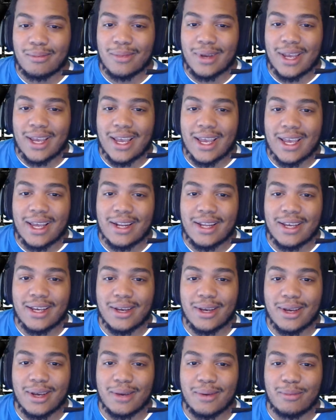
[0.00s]
And
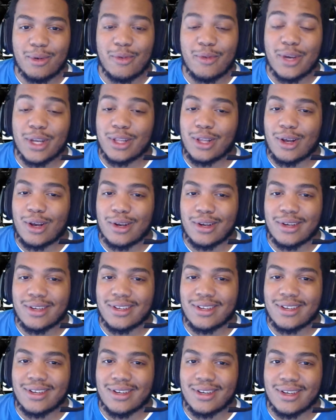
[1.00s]
moving along,
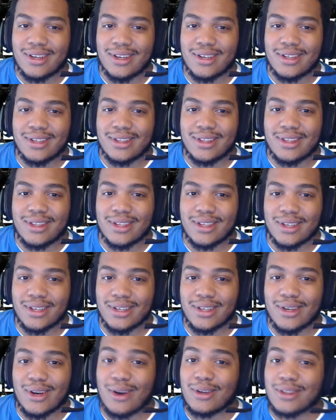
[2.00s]
the
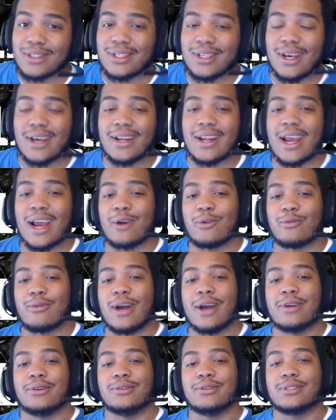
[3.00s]
Call Sign
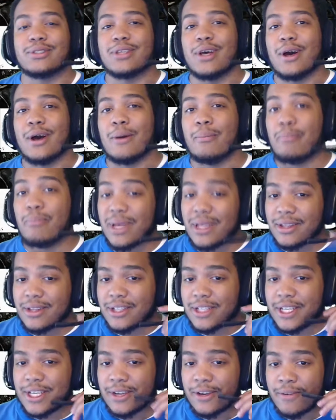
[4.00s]
Outrider's ability
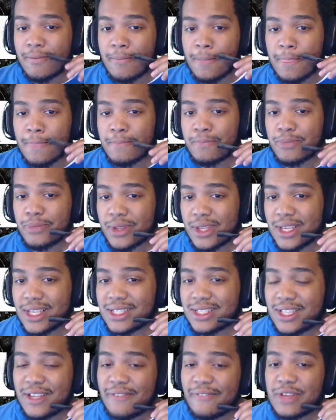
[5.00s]
here is
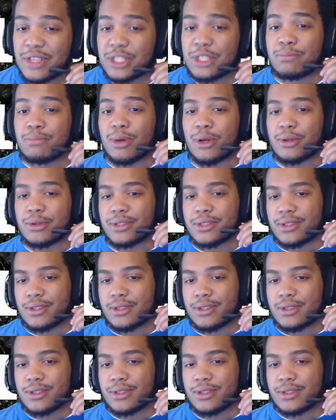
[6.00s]
the Vision Pulse.